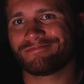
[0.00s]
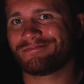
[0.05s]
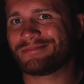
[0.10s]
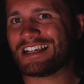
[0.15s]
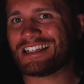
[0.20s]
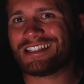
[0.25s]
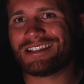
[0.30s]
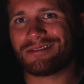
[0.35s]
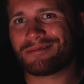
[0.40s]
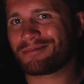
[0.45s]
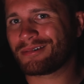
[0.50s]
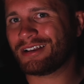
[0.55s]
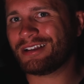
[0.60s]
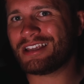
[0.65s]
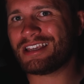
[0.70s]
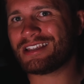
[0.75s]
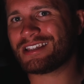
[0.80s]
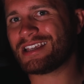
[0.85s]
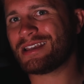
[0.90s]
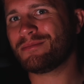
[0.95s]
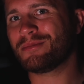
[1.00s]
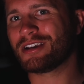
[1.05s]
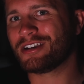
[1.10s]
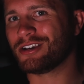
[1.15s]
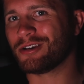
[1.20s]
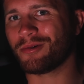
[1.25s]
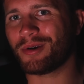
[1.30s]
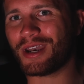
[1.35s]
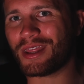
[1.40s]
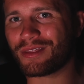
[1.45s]
doesn't really seem to
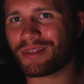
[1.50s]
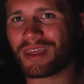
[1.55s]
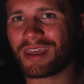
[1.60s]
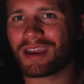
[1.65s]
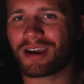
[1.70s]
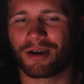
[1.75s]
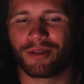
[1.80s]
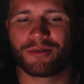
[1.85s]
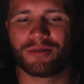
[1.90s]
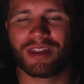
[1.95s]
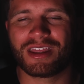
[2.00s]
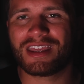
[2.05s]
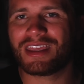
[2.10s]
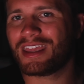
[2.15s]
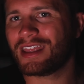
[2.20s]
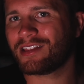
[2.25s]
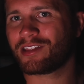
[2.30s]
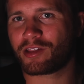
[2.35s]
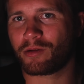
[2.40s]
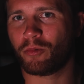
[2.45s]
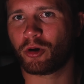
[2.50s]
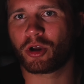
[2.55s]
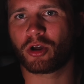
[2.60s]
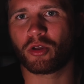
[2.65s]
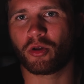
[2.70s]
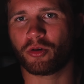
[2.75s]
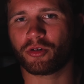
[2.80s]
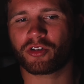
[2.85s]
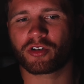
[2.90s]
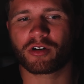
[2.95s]
do anything other than get someone
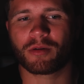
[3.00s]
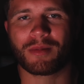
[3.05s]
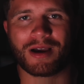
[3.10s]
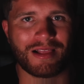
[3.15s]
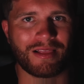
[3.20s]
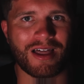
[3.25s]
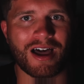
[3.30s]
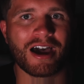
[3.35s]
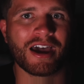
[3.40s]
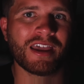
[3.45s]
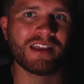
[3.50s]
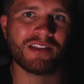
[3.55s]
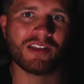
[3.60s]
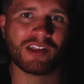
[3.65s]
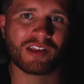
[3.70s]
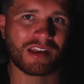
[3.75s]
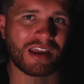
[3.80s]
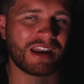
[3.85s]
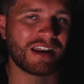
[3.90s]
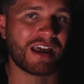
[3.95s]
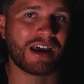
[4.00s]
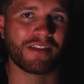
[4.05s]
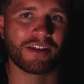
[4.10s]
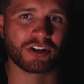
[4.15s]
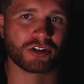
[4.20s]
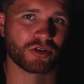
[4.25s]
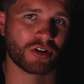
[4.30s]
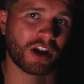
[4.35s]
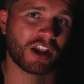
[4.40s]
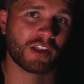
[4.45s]
closer to my lines. And now
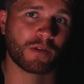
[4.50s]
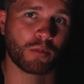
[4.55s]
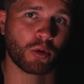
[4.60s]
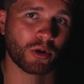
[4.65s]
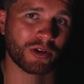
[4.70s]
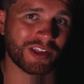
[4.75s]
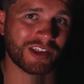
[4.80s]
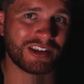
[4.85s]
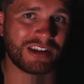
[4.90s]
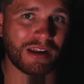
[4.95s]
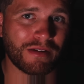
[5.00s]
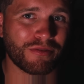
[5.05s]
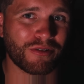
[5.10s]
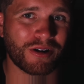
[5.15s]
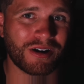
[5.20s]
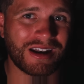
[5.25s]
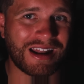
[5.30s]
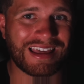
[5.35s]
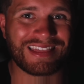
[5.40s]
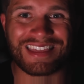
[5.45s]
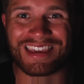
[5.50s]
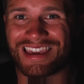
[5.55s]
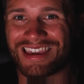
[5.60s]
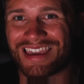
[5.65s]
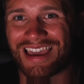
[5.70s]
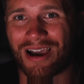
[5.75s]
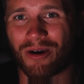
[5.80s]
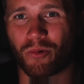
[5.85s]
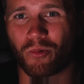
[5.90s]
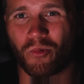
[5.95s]
that transport's different, I think it
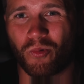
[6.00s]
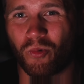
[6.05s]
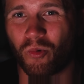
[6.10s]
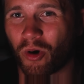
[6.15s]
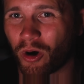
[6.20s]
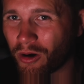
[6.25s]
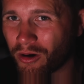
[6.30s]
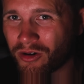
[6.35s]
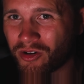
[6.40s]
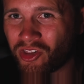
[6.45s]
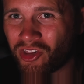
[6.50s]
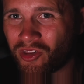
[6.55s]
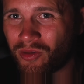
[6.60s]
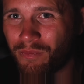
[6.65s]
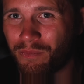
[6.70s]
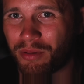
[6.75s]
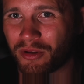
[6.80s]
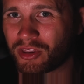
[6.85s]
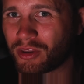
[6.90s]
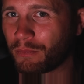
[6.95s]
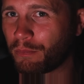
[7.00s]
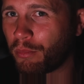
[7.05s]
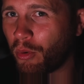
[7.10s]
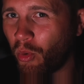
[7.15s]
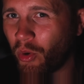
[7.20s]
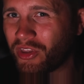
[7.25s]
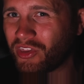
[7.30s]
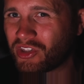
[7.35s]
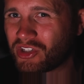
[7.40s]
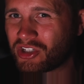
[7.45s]
got worse, but the
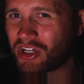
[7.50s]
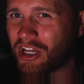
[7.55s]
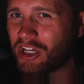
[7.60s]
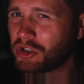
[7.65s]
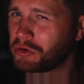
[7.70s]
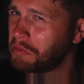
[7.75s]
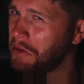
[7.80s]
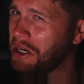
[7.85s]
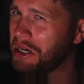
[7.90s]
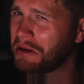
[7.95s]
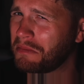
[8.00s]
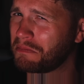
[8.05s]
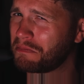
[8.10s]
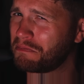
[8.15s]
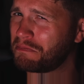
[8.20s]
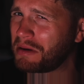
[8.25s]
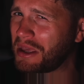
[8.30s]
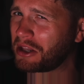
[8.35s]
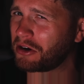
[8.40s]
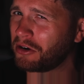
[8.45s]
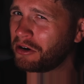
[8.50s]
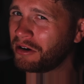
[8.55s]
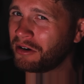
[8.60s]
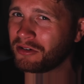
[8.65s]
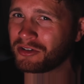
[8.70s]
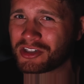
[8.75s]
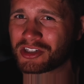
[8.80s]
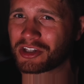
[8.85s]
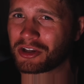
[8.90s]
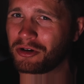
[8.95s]
points change made it better,
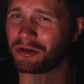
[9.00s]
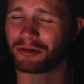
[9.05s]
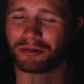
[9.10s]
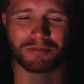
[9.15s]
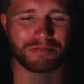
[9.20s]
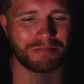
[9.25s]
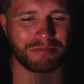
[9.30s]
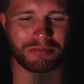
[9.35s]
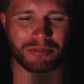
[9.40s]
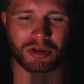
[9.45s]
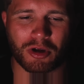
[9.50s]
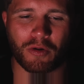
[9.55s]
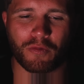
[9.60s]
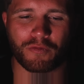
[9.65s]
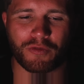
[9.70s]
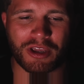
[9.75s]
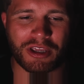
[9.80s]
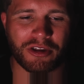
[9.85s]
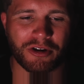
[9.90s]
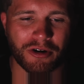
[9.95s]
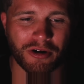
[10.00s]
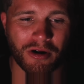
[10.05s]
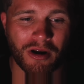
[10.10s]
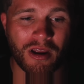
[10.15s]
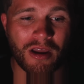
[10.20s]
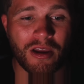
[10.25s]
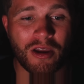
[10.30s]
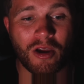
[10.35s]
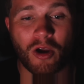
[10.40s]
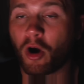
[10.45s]
so go figure.
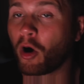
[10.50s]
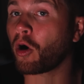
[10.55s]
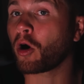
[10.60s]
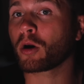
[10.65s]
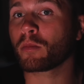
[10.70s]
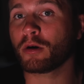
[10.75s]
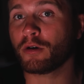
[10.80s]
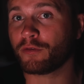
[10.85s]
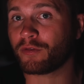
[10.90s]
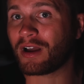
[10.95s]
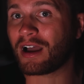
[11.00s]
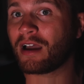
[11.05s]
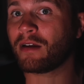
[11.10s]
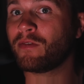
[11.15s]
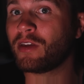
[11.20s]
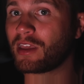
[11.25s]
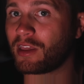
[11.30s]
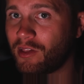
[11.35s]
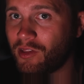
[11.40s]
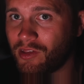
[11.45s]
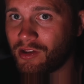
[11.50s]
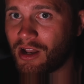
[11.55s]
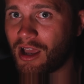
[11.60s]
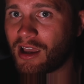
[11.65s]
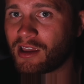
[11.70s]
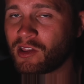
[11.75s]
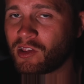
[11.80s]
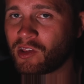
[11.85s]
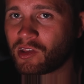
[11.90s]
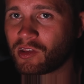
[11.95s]
Armor 5 is
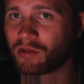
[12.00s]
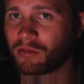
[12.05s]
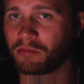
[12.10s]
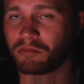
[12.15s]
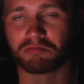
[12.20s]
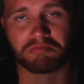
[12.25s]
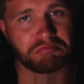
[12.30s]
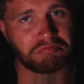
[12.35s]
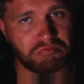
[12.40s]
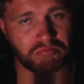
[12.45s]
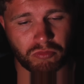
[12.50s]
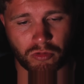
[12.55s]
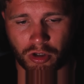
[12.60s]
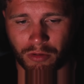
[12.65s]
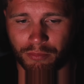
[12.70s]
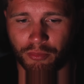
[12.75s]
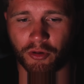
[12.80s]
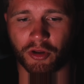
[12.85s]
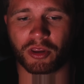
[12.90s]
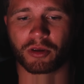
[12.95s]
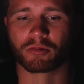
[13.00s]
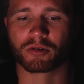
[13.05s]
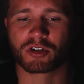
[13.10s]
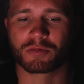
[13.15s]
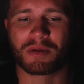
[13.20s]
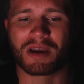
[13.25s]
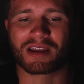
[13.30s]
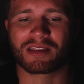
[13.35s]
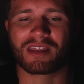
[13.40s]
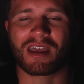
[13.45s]
nice. Completely
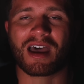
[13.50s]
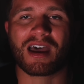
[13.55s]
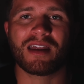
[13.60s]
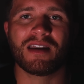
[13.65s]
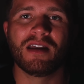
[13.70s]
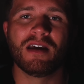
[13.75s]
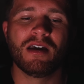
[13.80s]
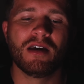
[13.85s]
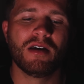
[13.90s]
respect that.